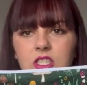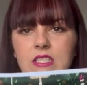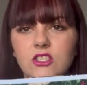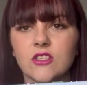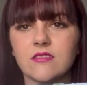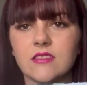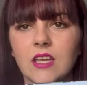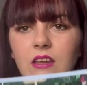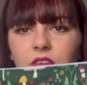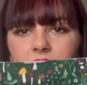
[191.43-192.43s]
is just
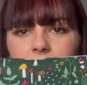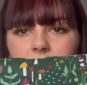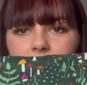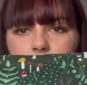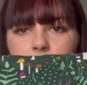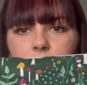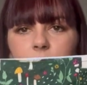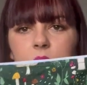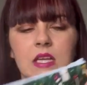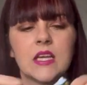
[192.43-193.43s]
a very
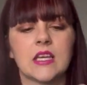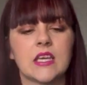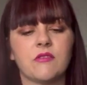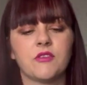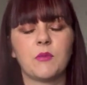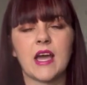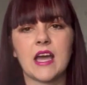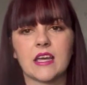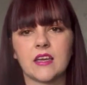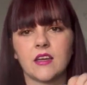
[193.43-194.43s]
simple gift bag,